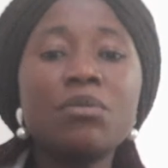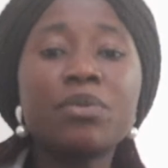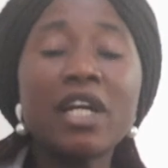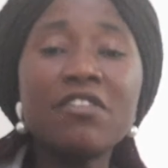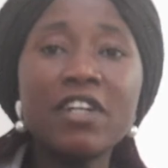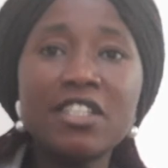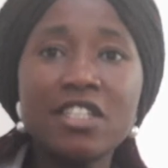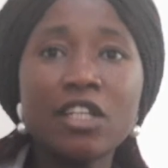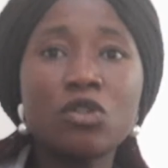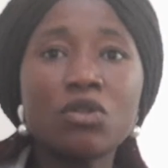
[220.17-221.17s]
private
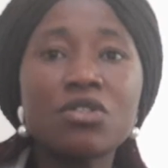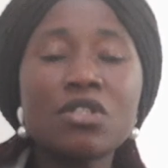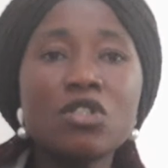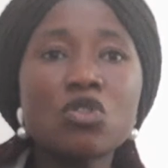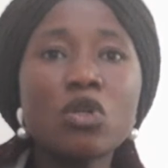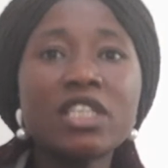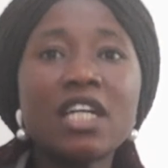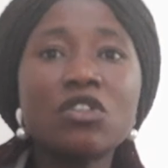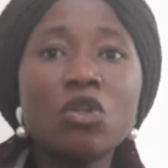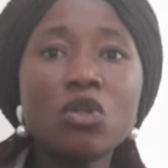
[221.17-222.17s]
sectors, such
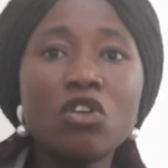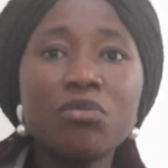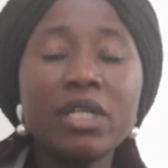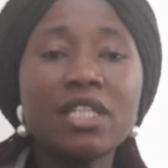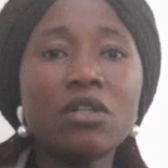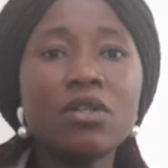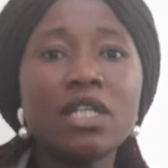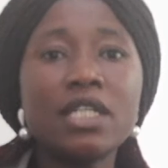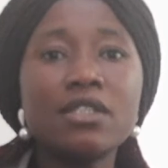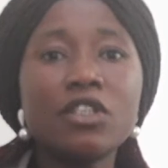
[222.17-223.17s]
as non-governmental
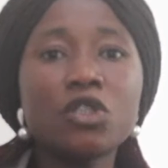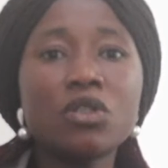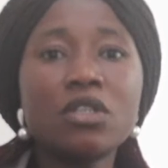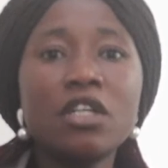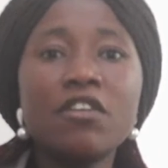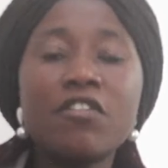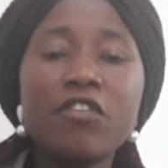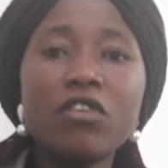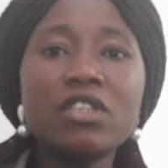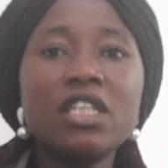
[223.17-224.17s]
organizations,
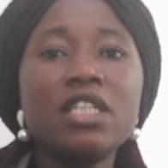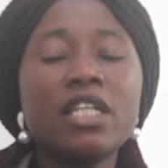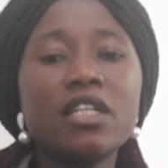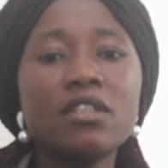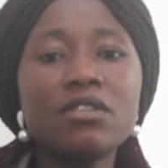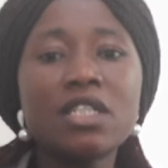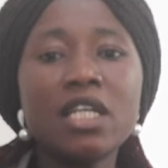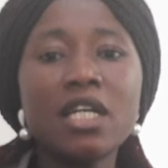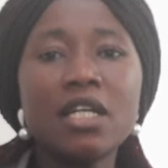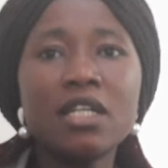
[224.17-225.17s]
funding the
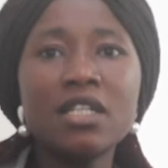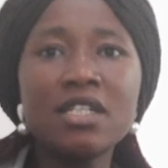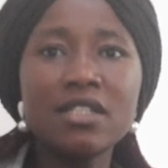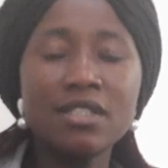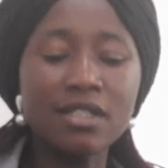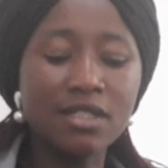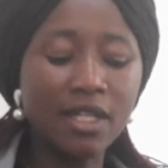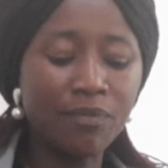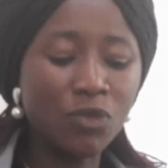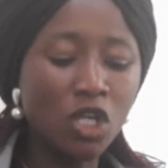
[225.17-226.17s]
healthcare
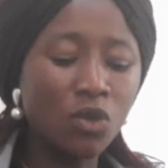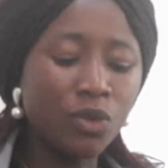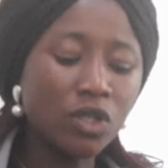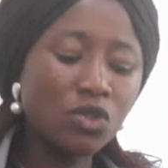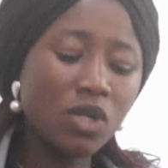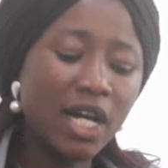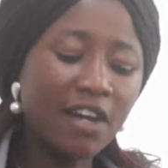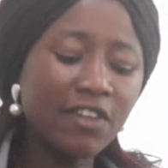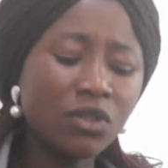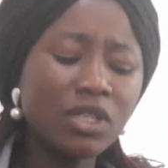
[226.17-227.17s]
system. We also
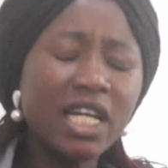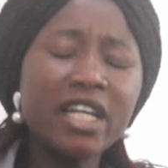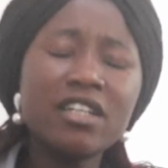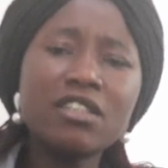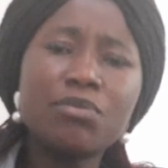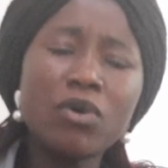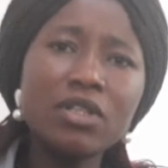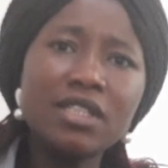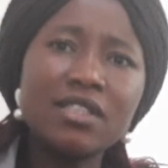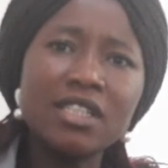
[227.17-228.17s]
have another health
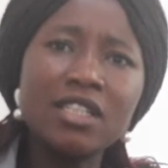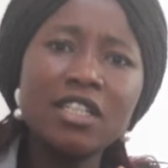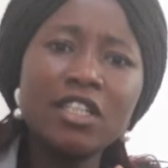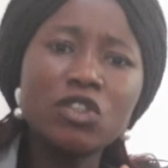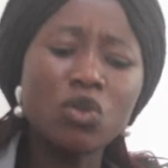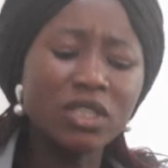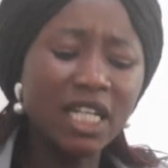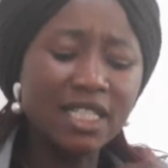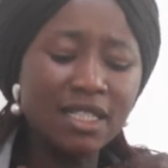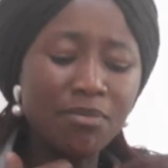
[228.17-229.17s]
policy, such
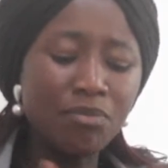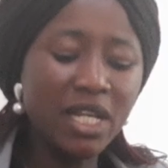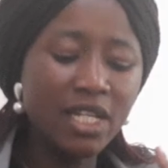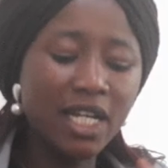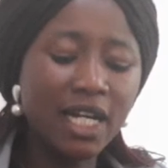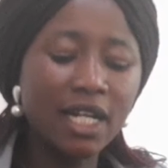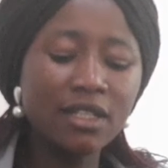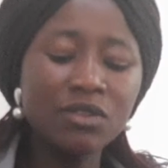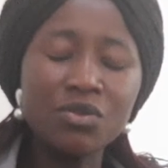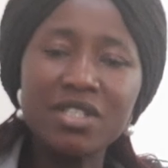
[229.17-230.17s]
as the
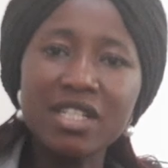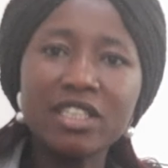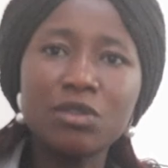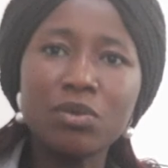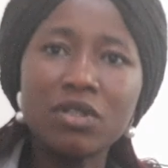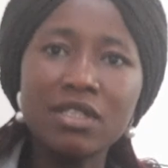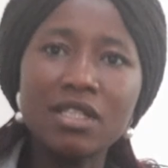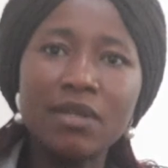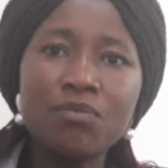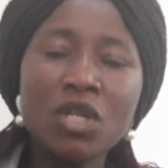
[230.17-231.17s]
medical research
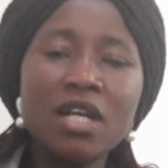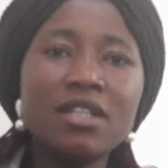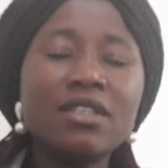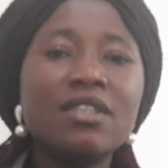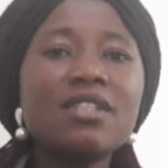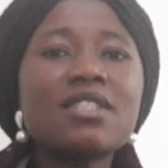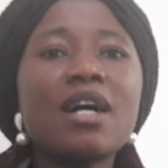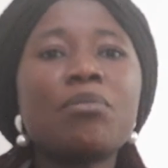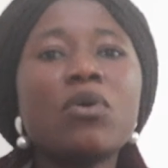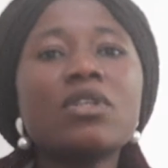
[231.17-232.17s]
policy. These
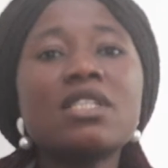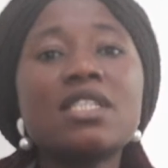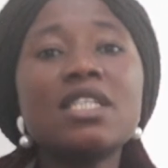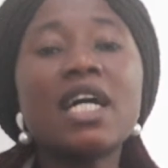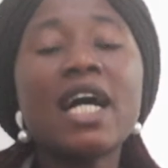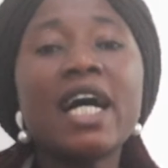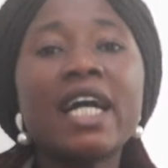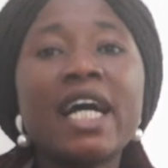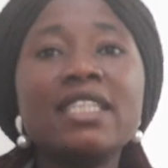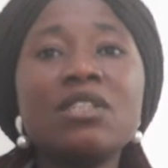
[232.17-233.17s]
are policies that are
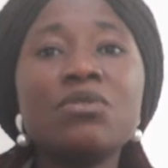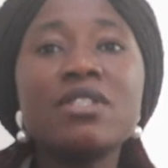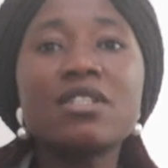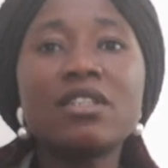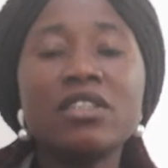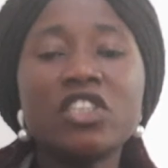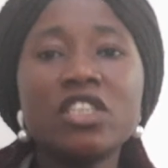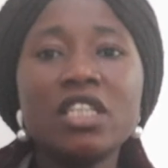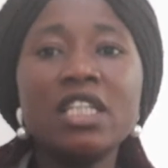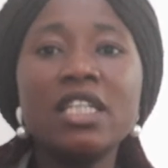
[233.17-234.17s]
guiding research
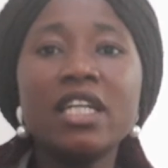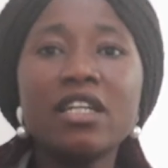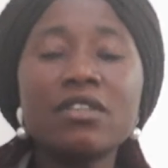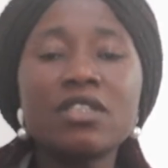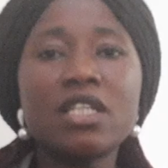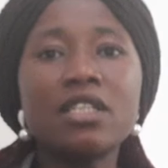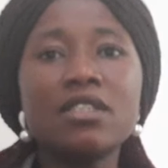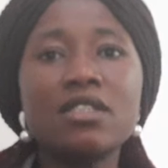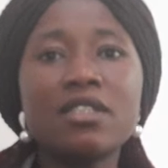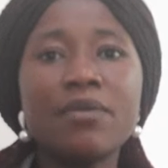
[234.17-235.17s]
in the healthcare
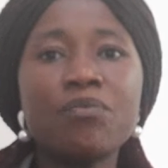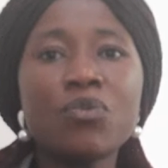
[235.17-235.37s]
system.